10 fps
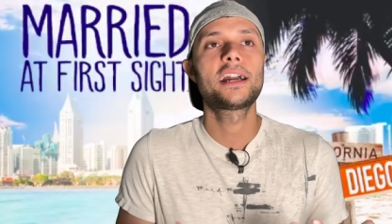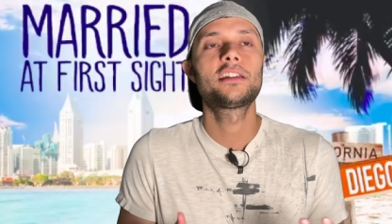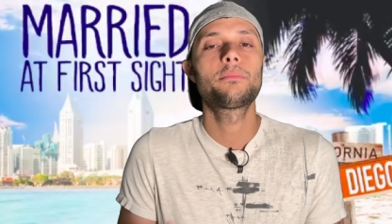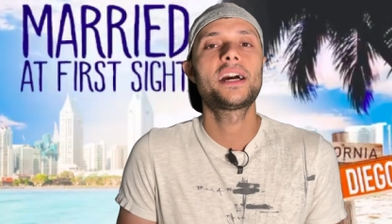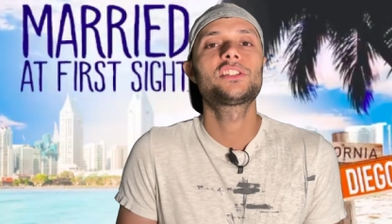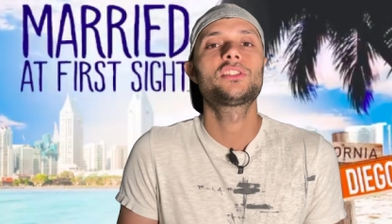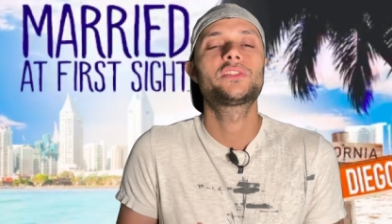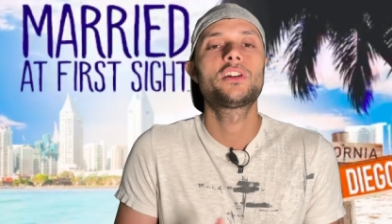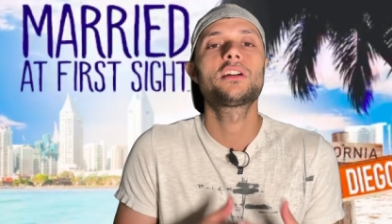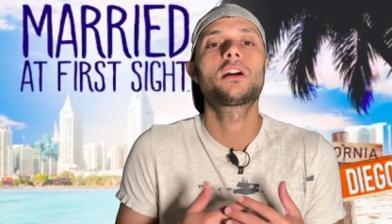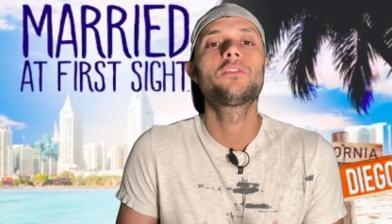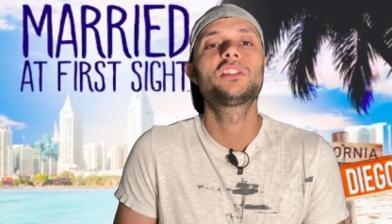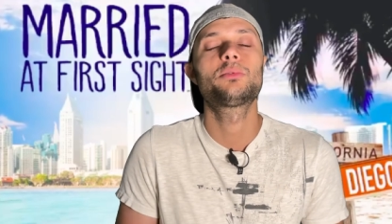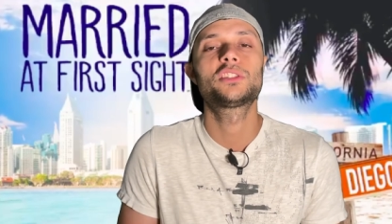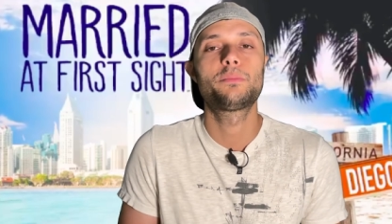I can imagine it's very
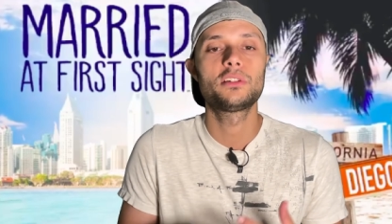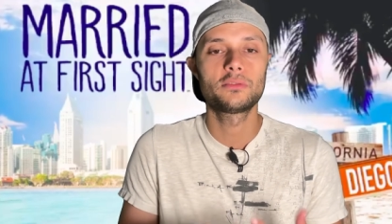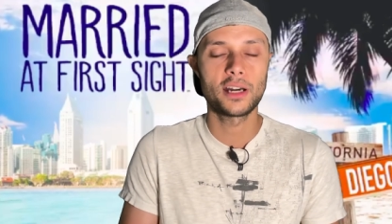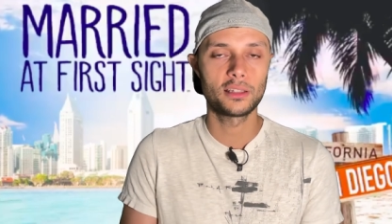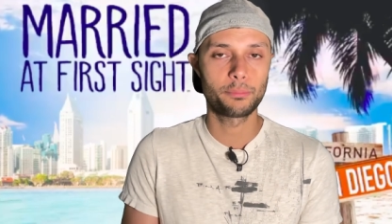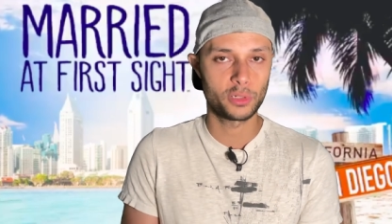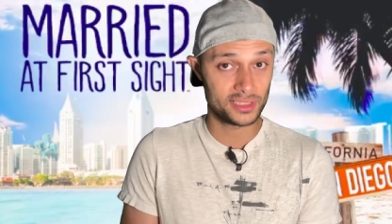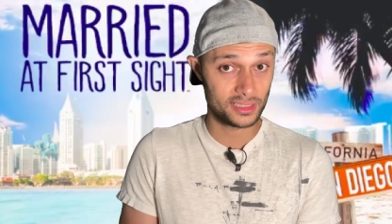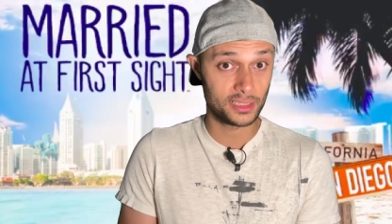comfortable to be around a person